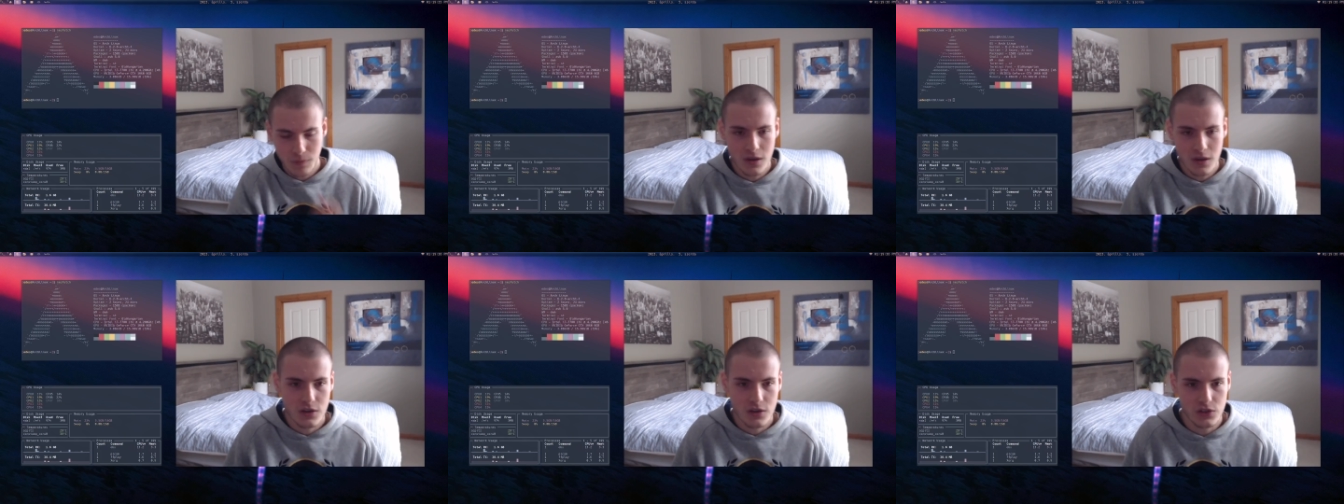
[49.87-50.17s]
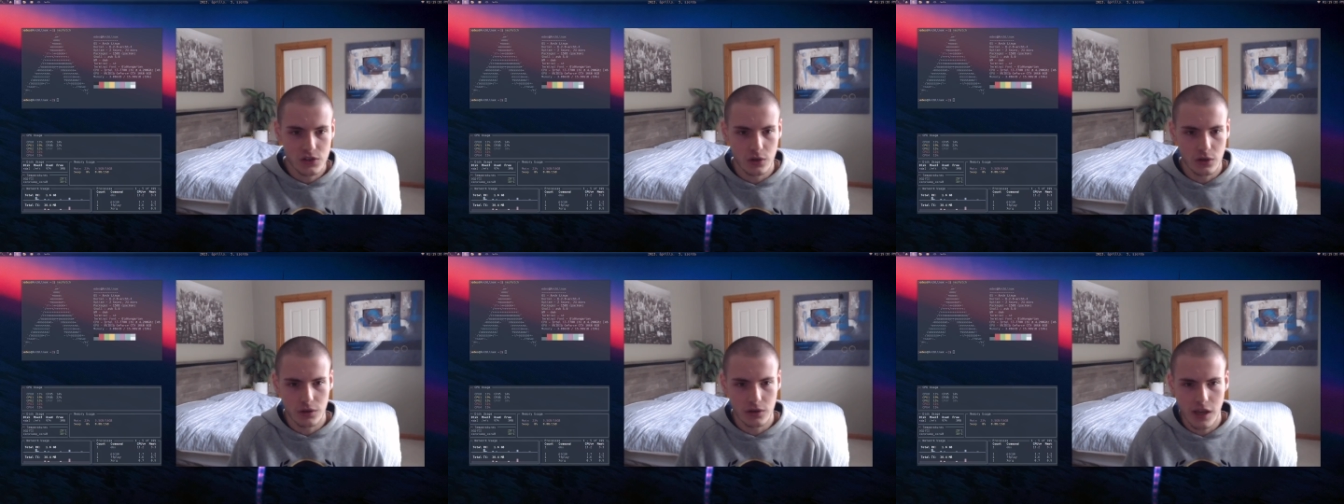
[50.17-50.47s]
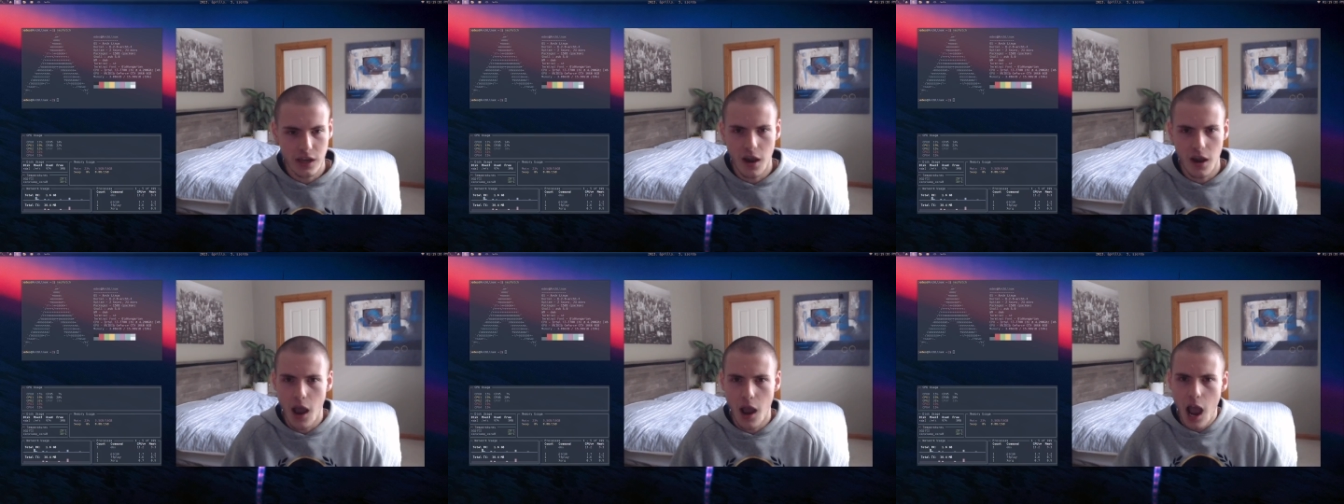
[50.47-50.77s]
So, like,
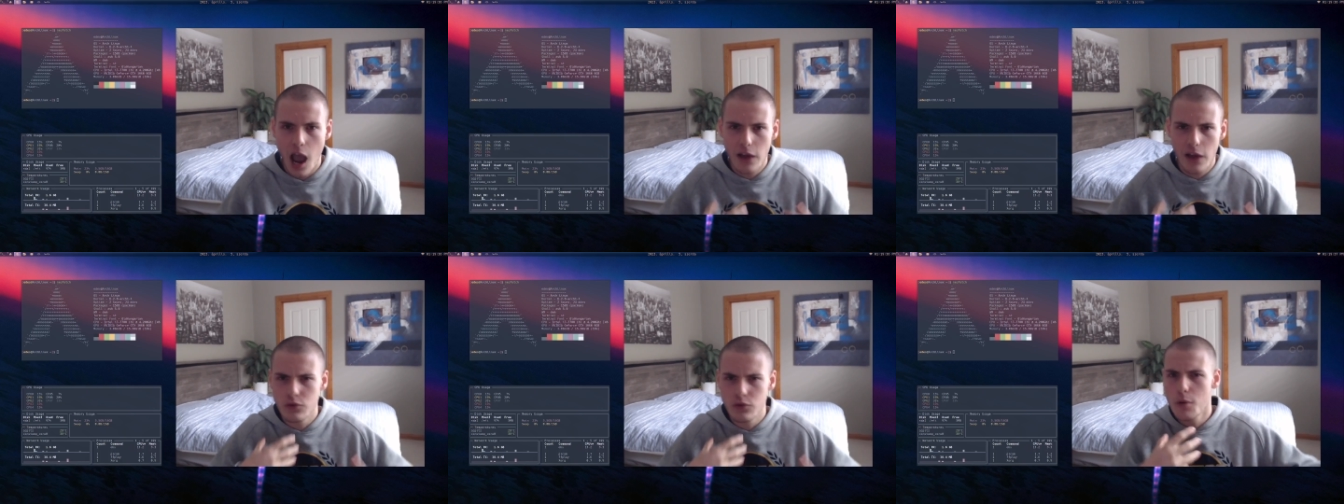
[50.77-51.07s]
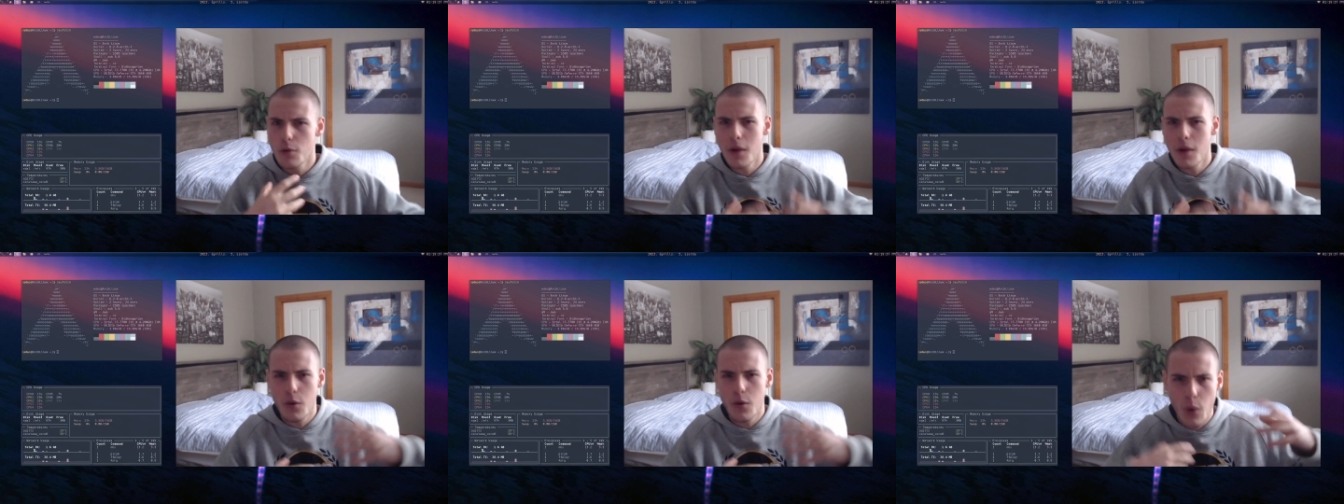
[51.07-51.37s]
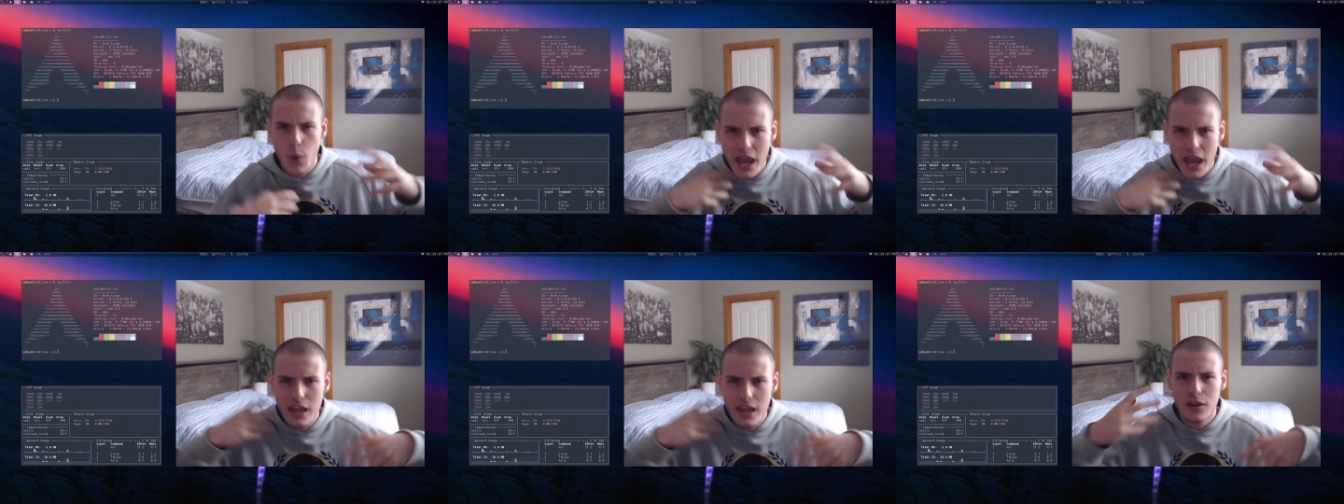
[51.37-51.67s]
I've got my
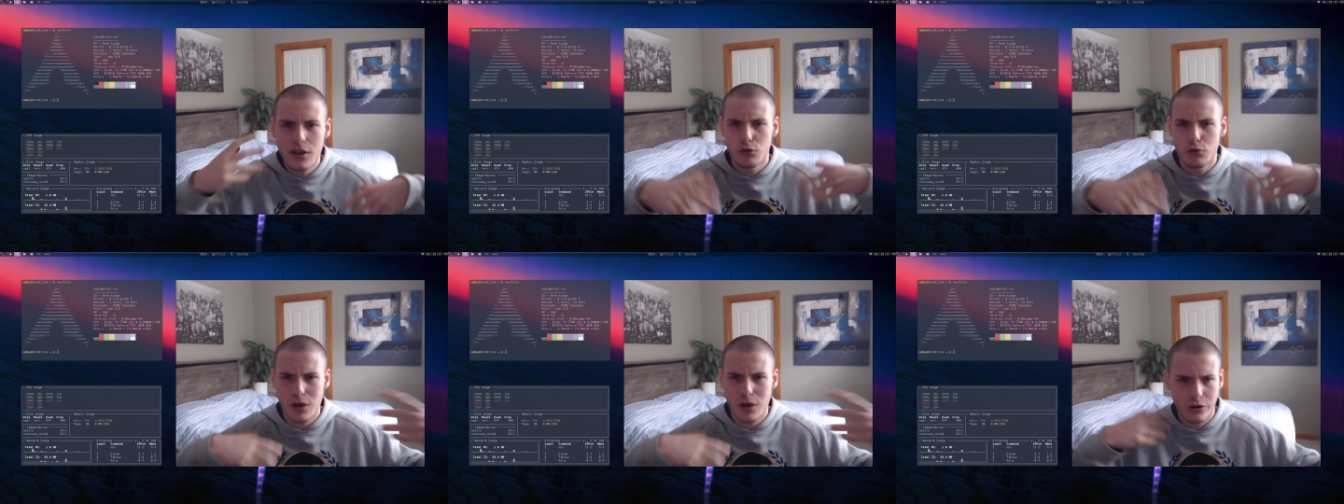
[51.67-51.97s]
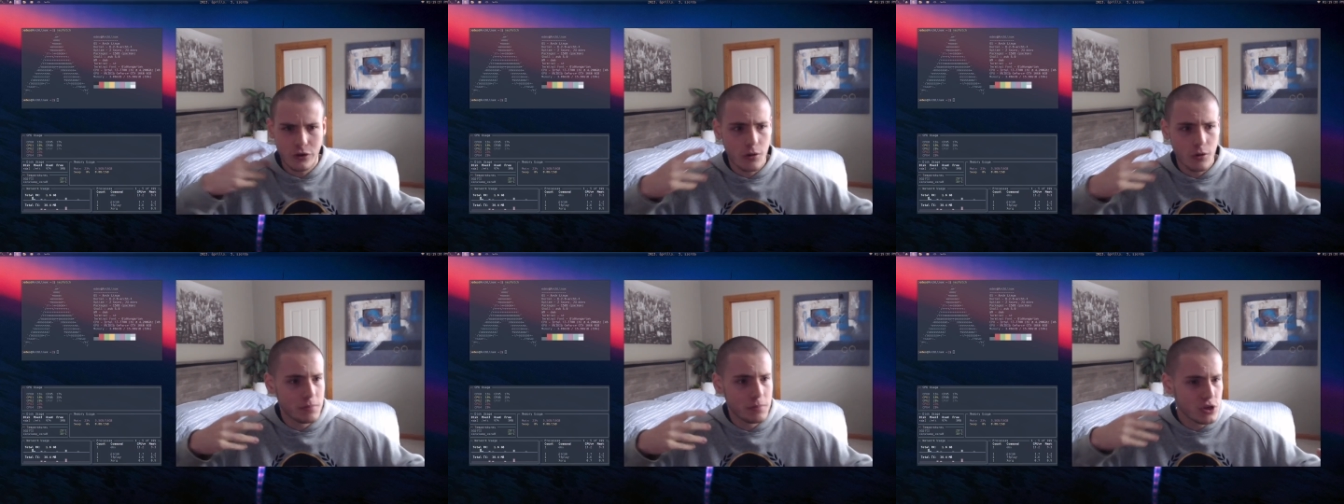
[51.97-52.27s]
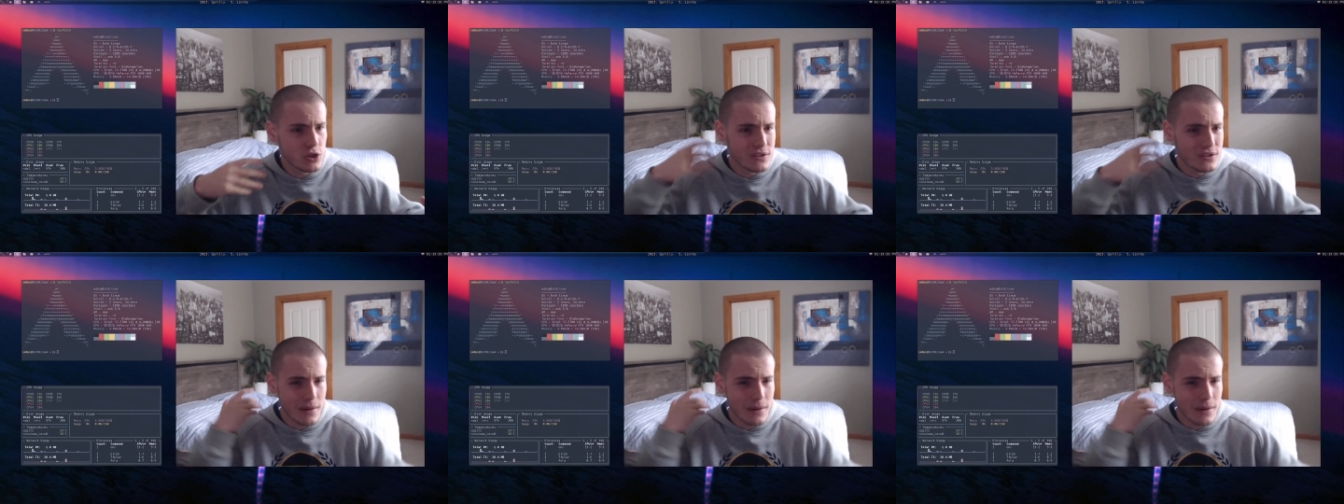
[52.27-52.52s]
way around computers.